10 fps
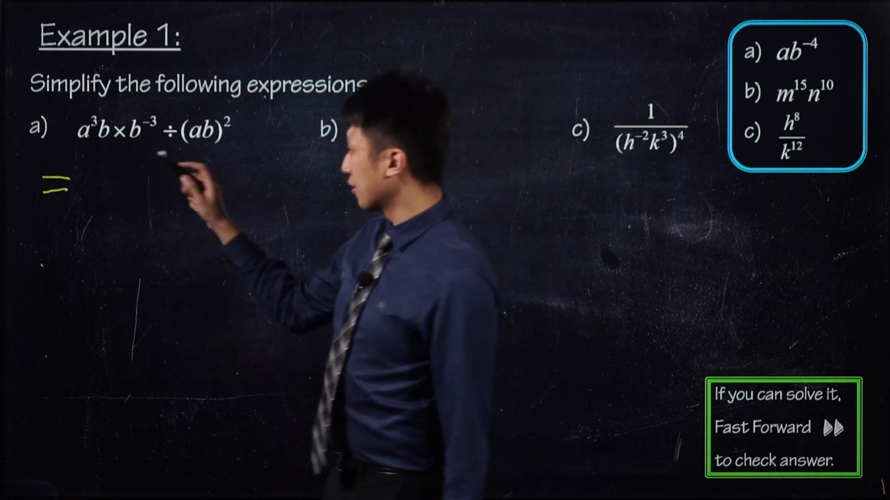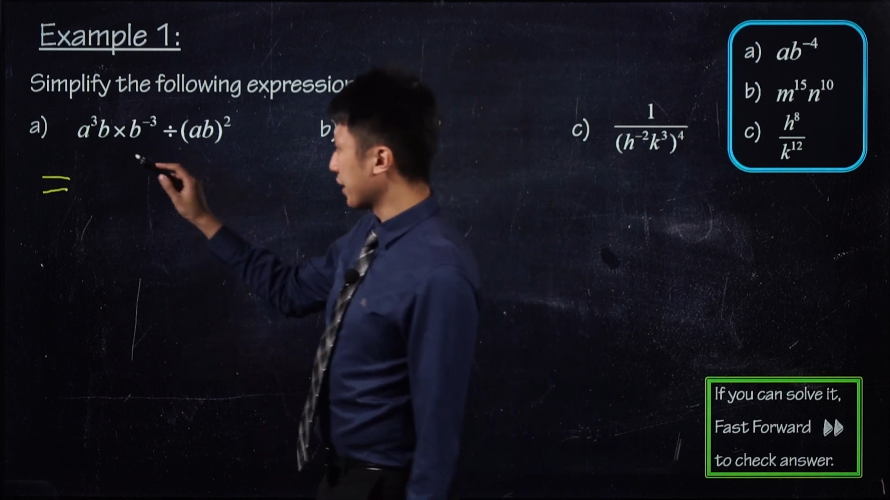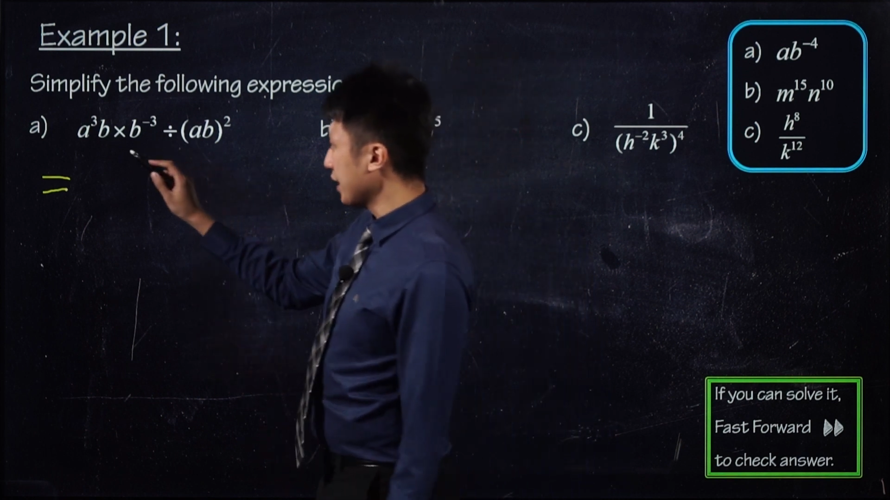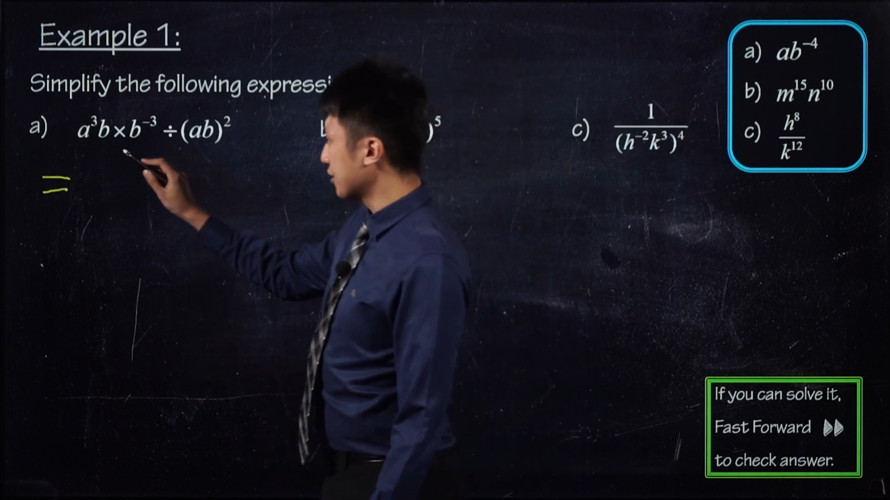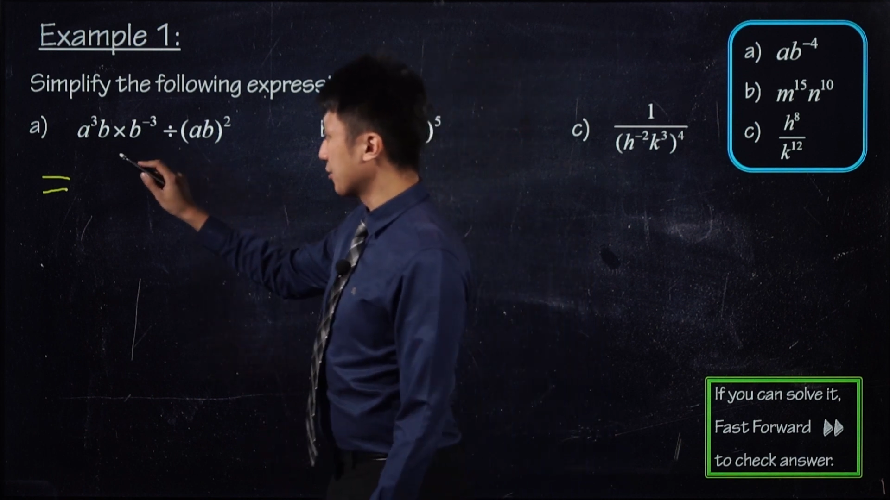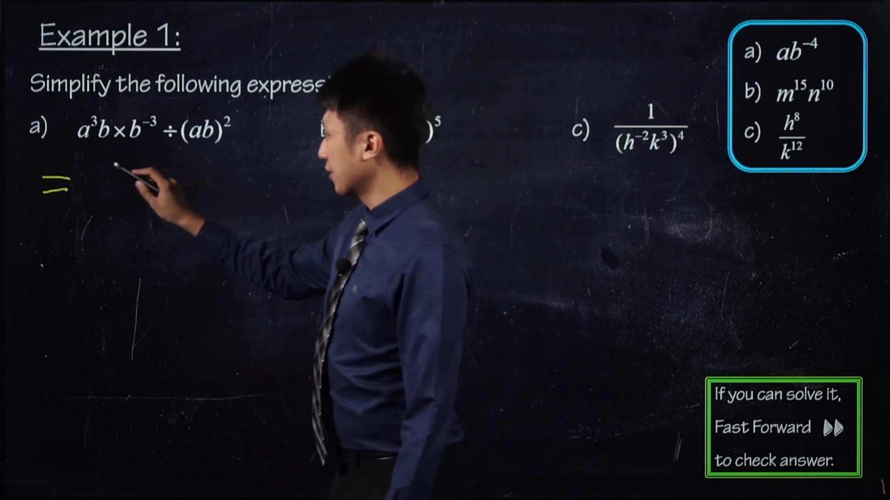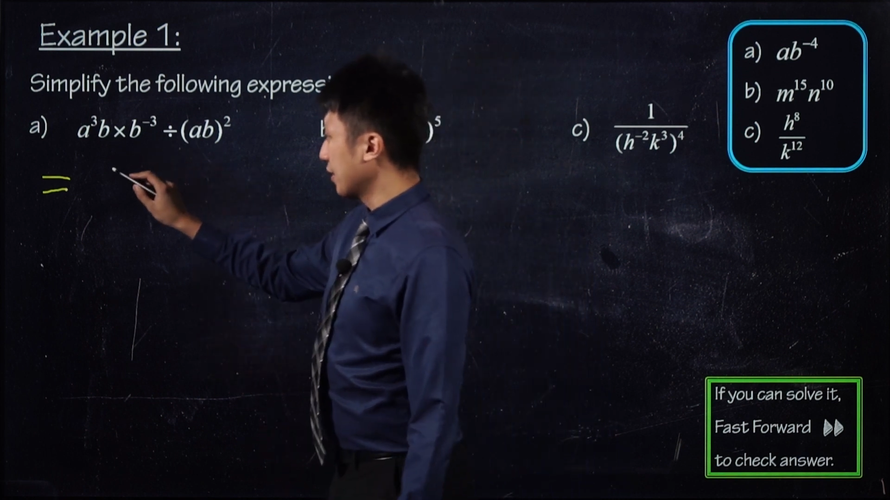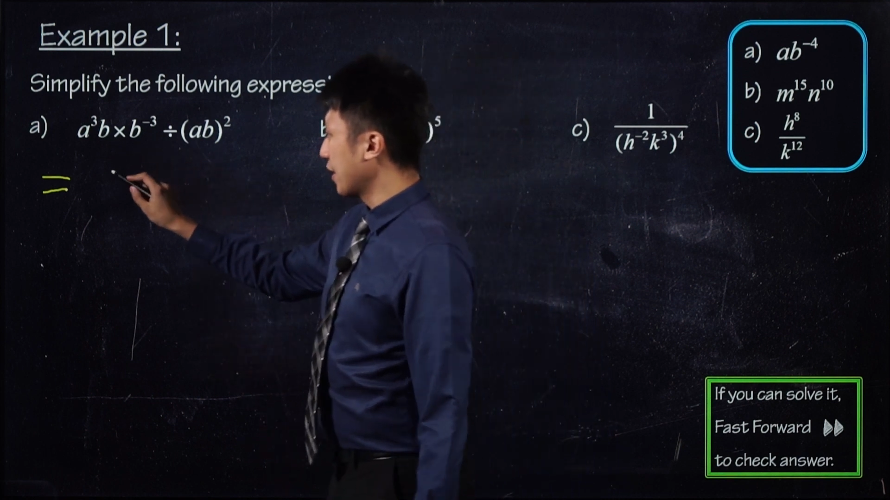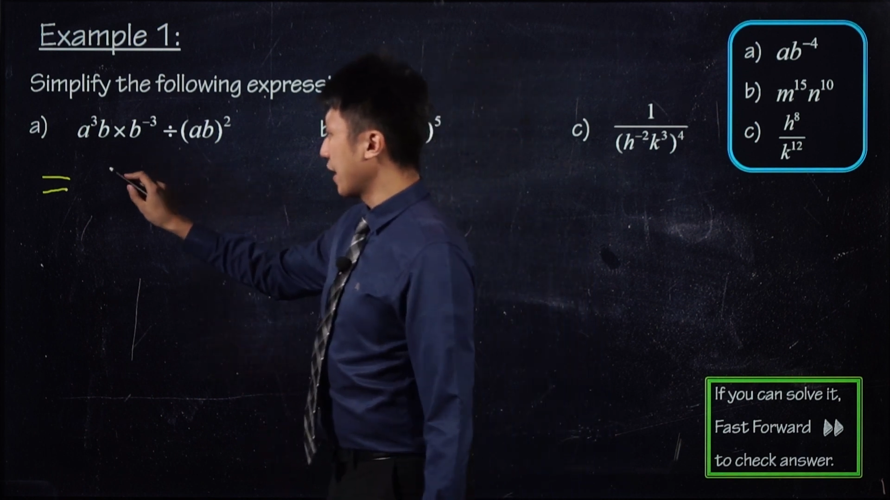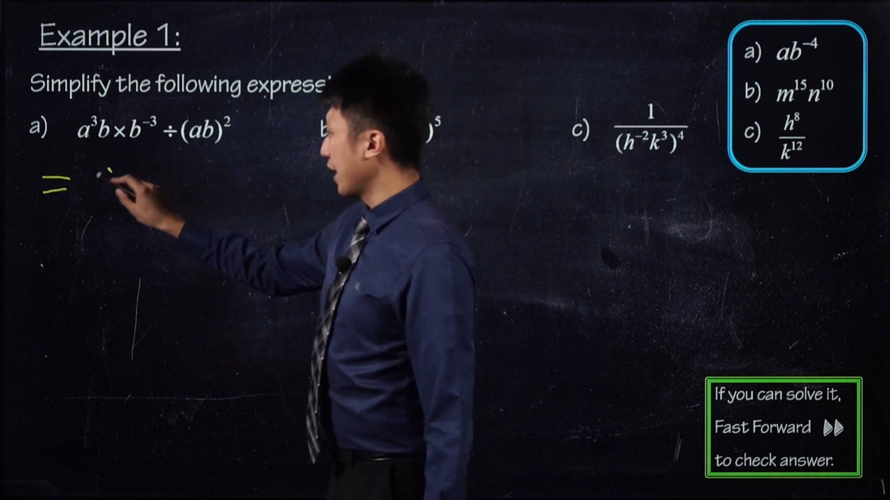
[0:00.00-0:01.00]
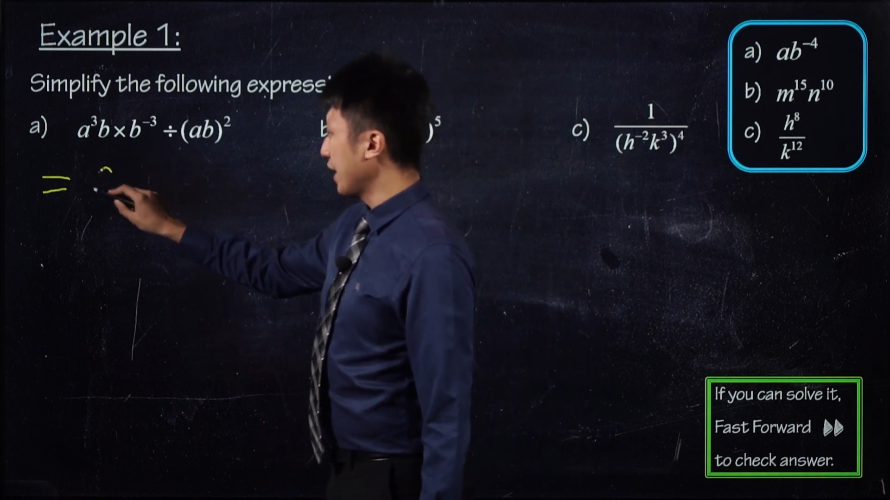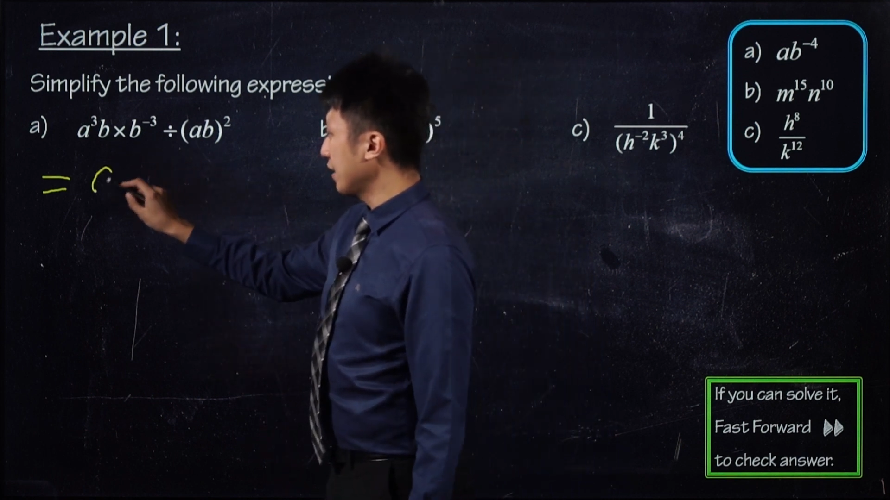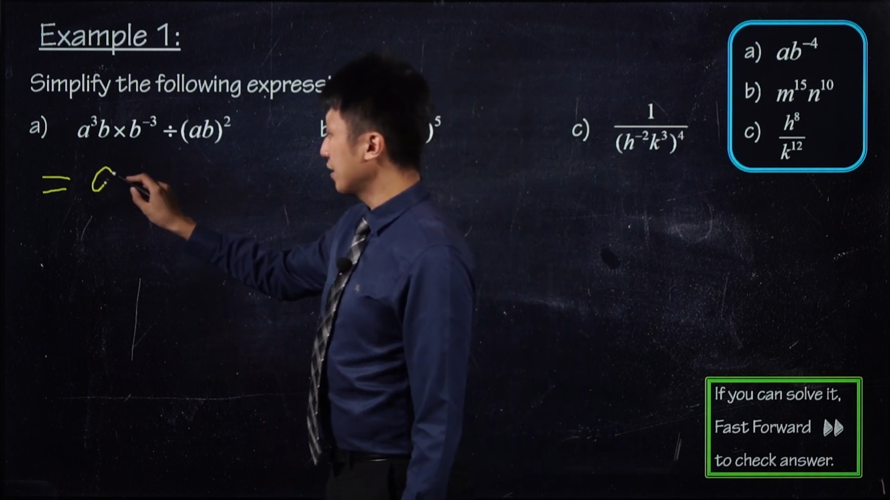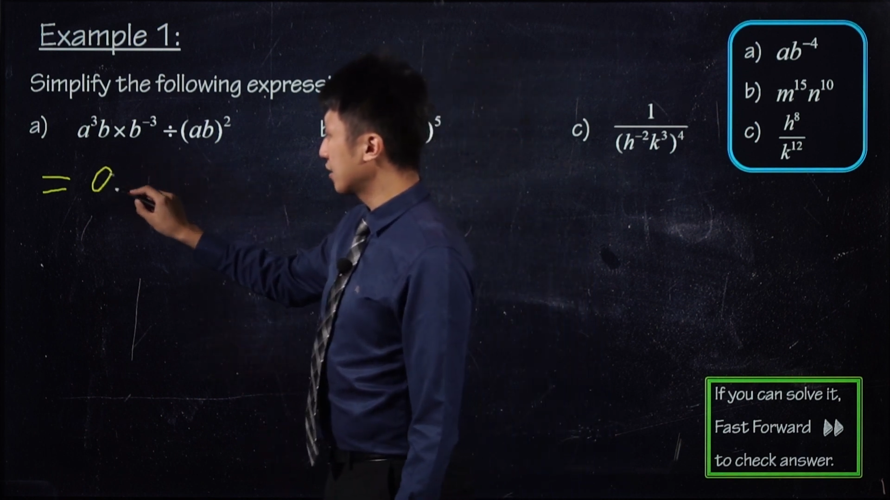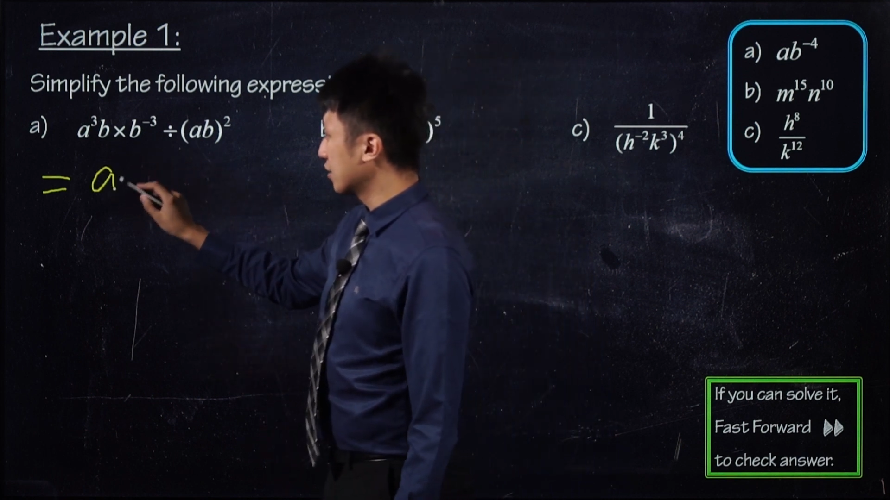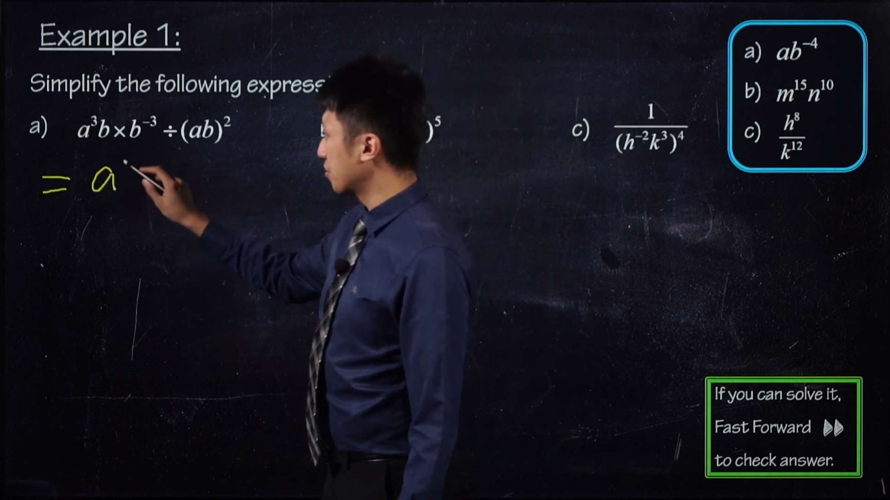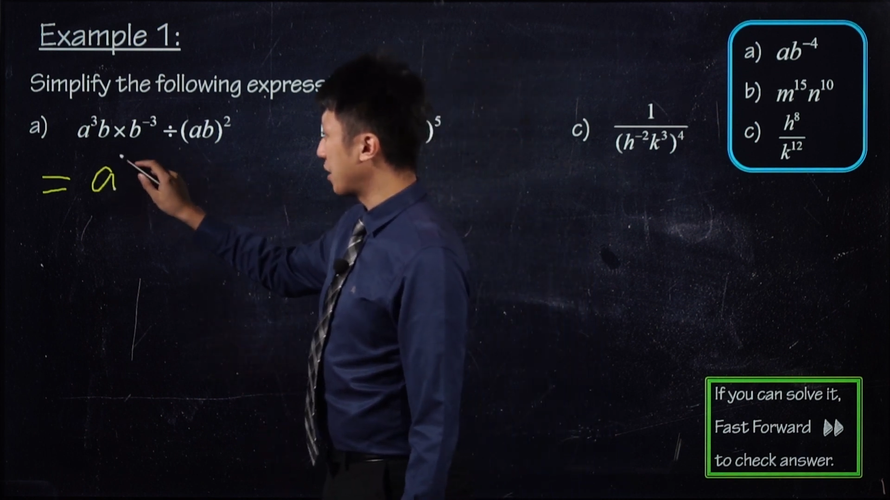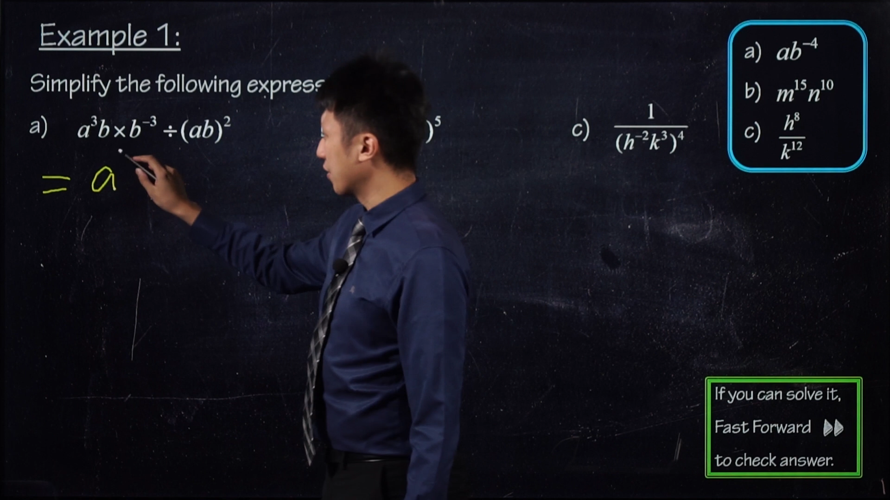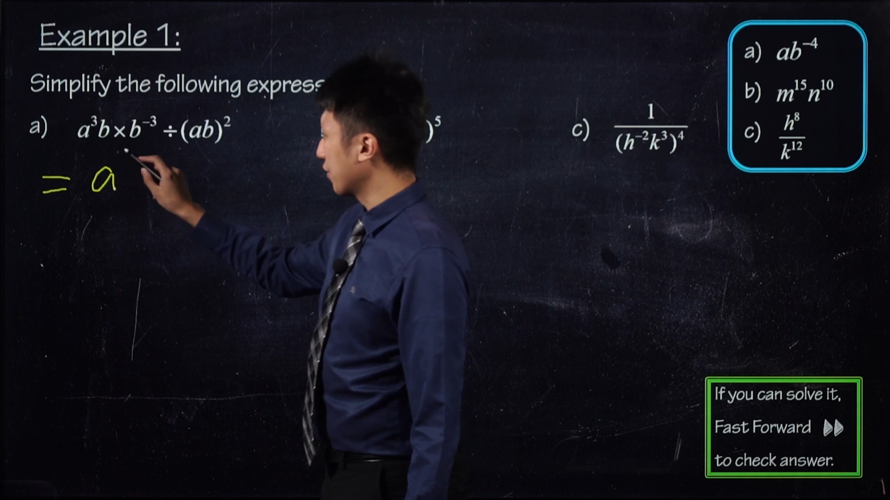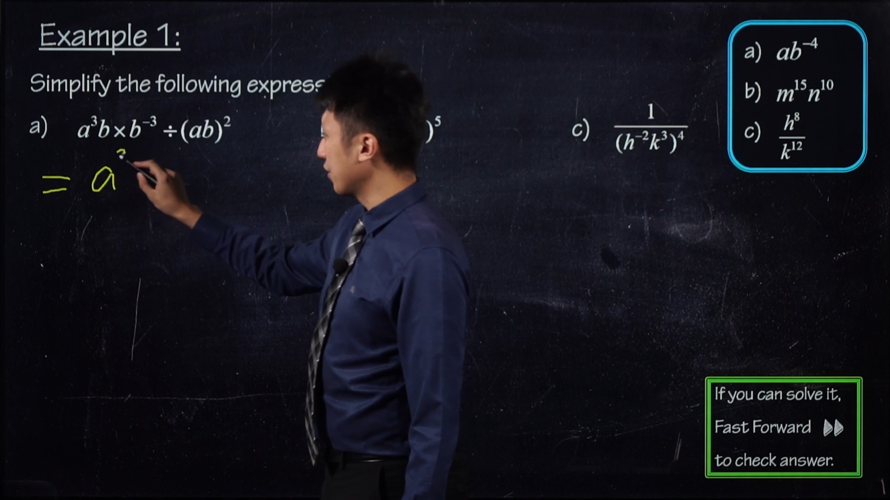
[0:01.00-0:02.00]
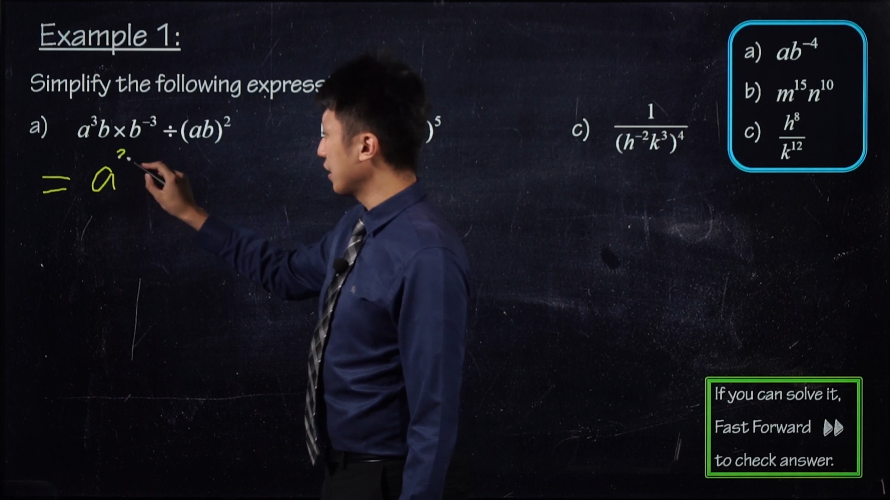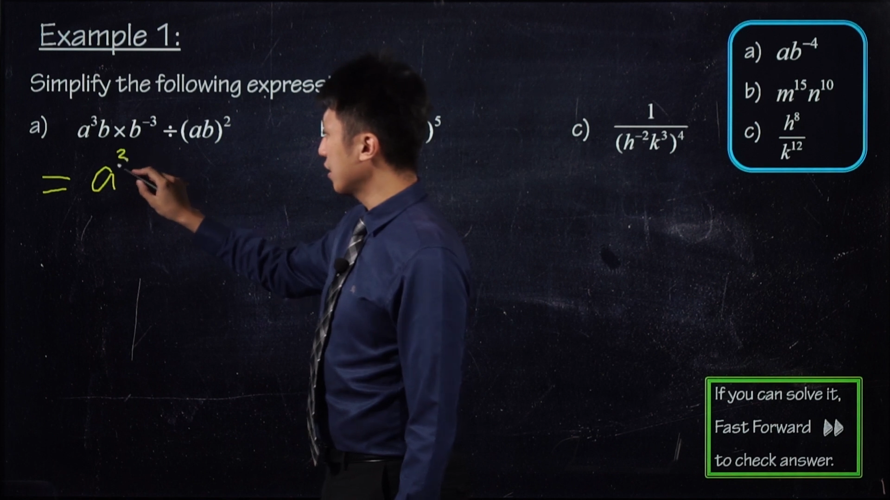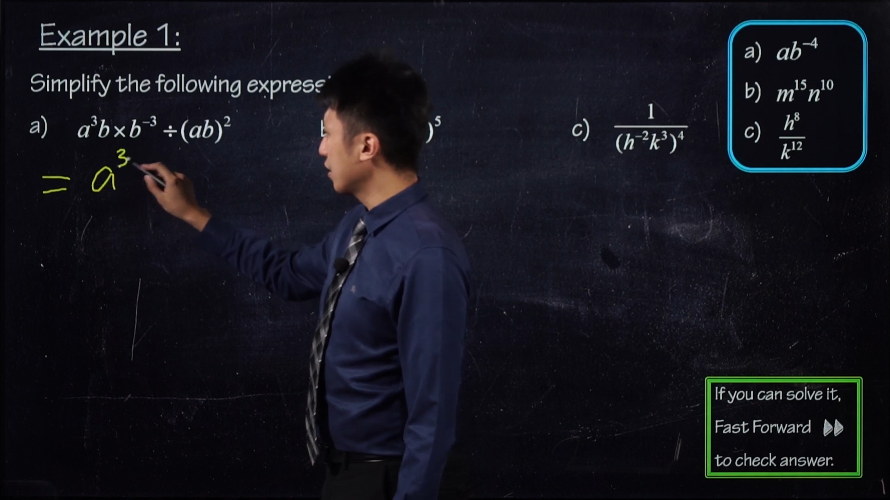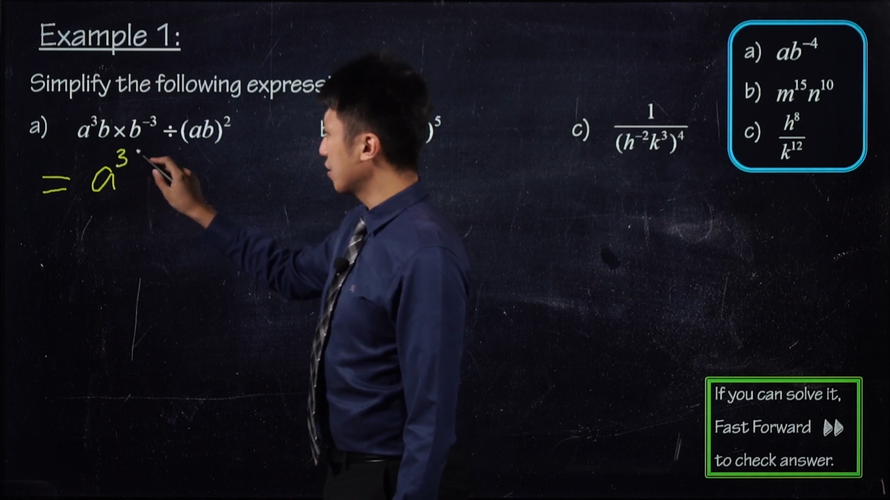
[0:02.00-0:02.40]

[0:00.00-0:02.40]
Okay? So a to the power 3,